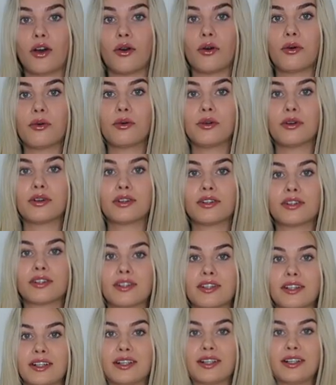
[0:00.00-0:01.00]
Oh
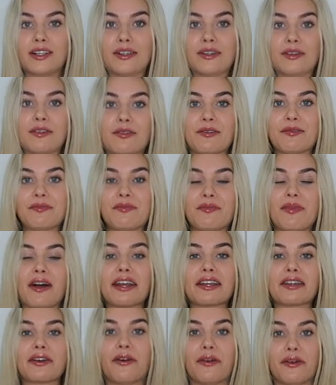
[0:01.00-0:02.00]

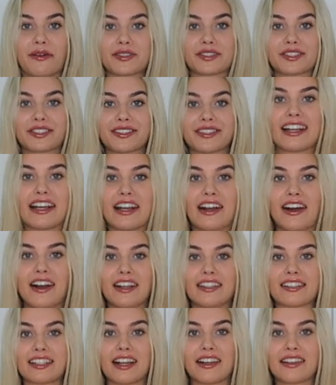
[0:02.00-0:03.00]
my God,
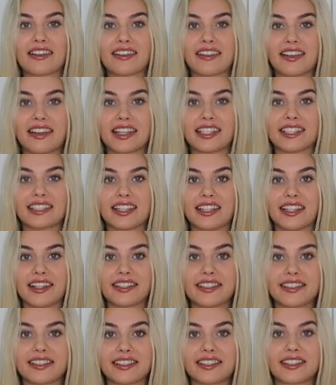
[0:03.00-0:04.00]
guys, how sick is
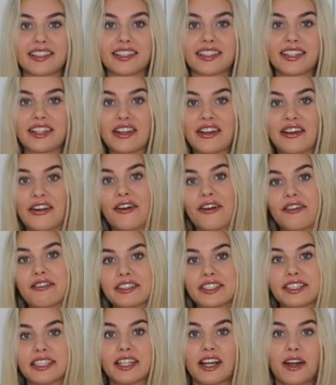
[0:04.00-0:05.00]
this?
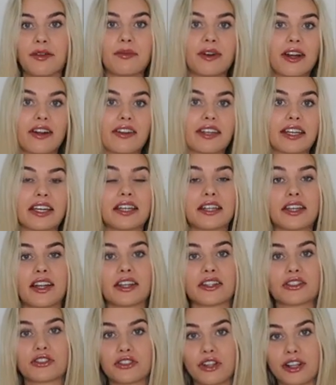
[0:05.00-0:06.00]
Obviously I'm wearing it in
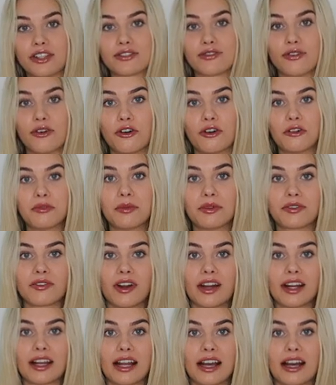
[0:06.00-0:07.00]
like dress form
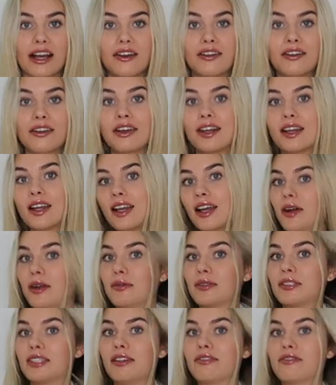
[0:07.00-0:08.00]
right now. I
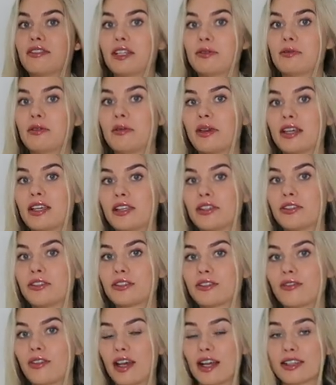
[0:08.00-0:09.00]
will definitely be making
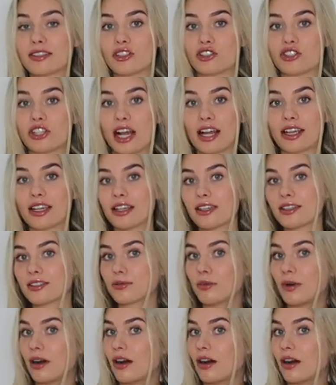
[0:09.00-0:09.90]
use of it as a jacket as